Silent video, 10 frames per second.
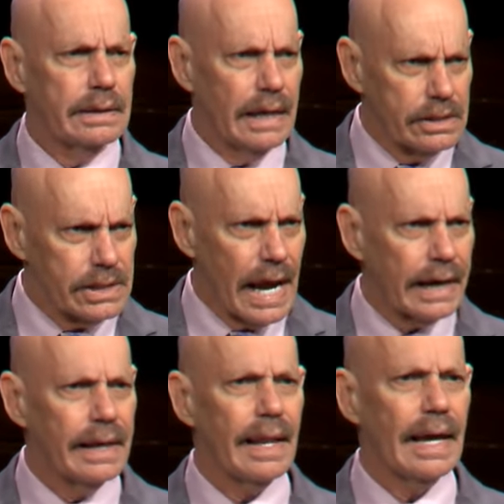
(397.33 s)

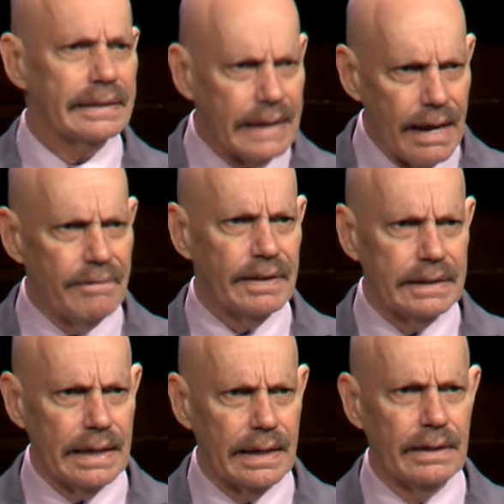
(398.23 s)
exactly like David
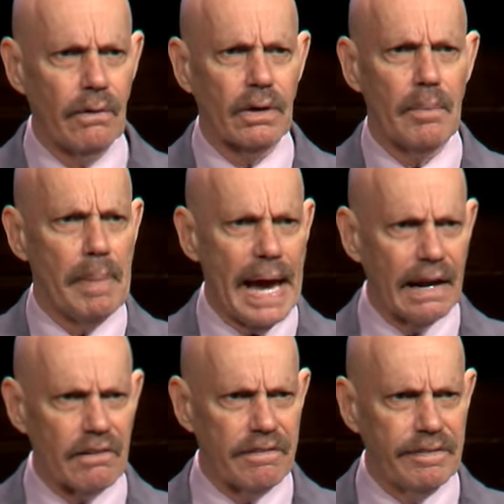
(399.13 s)
did on the
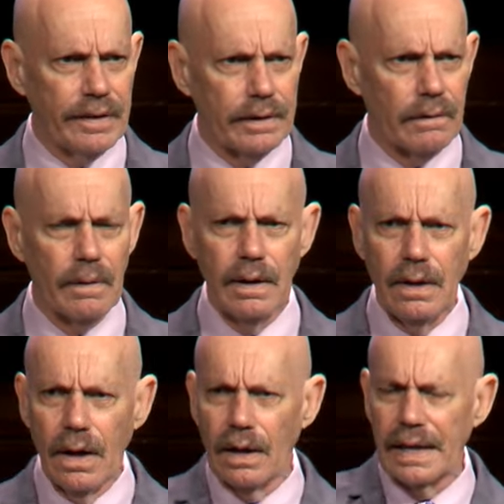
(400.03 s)
battlefield
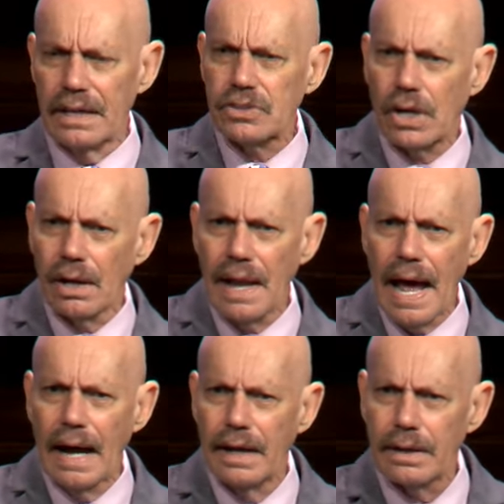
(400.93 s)
against
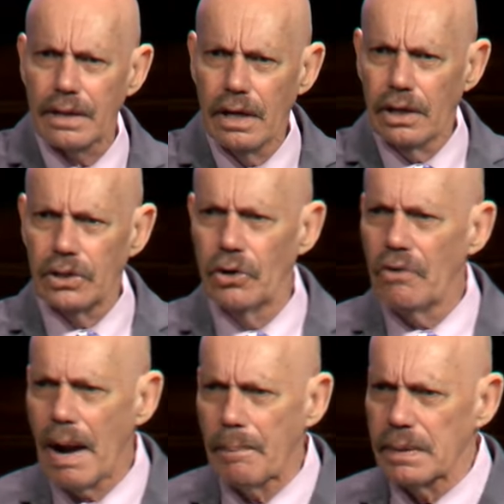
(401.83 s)
Goliath. You
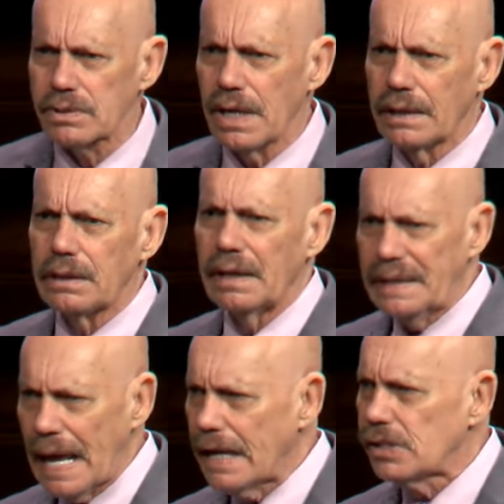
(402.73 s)
represent the
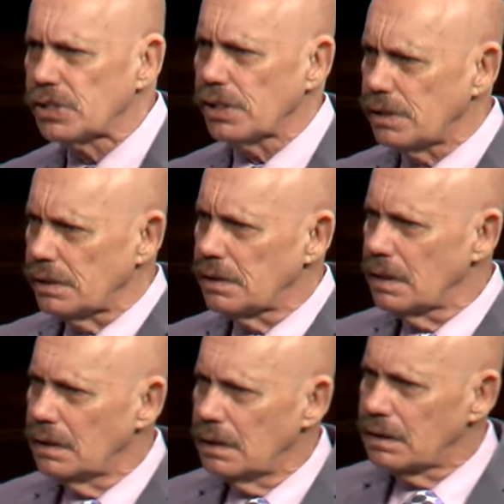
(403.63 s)
nation,
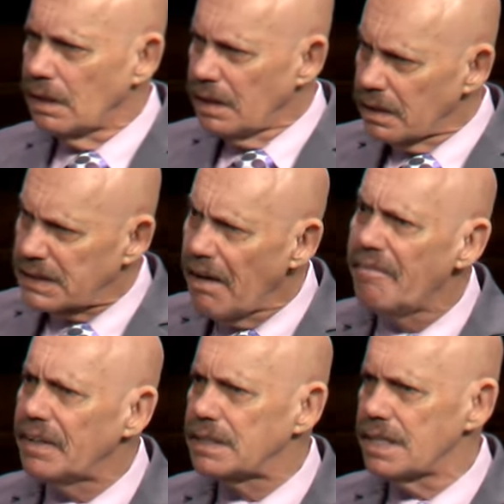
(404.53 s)
the
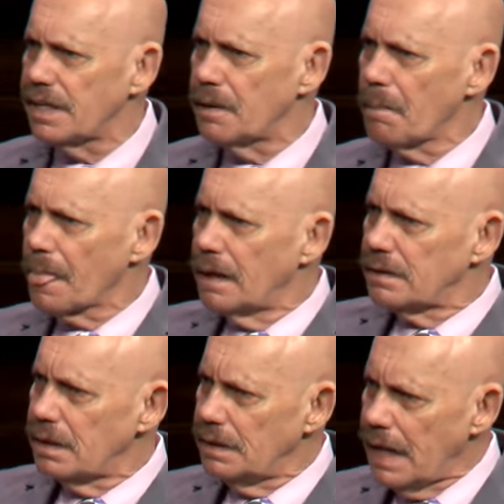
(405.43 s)
nativity,
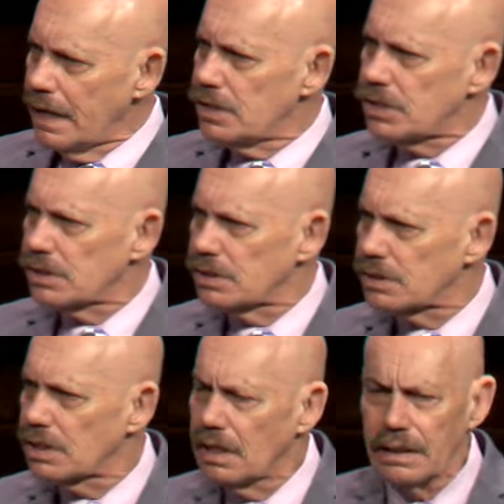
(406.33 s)
the
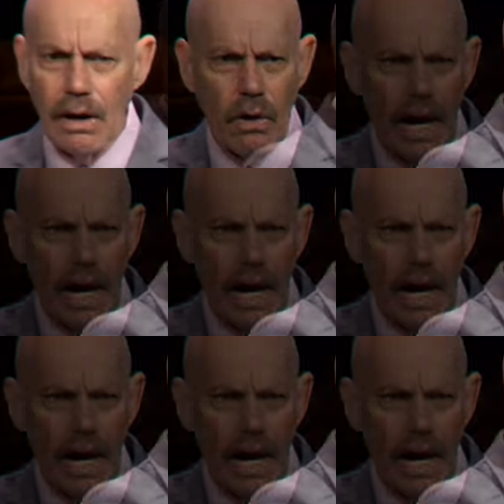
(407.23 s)
nations that